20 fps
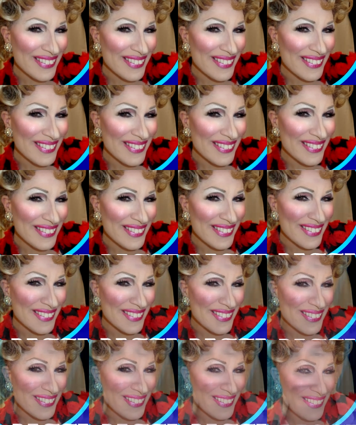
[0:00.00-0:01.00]
you know,
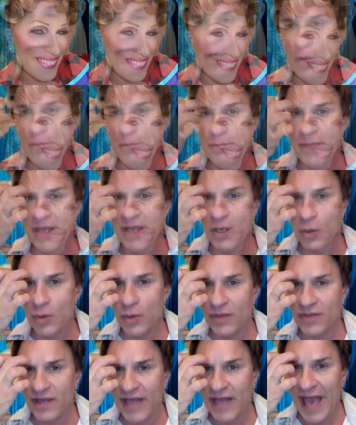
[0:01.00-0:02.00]
I'd, you know, mingle
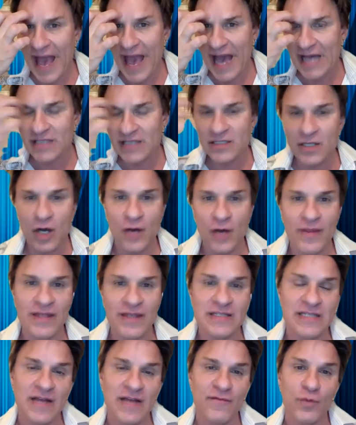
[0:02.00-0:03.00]
with the cast, all that
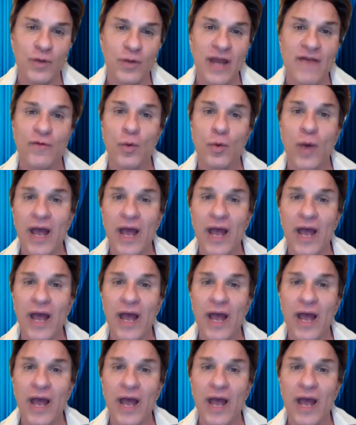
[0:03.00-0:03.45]
stuff, whatever.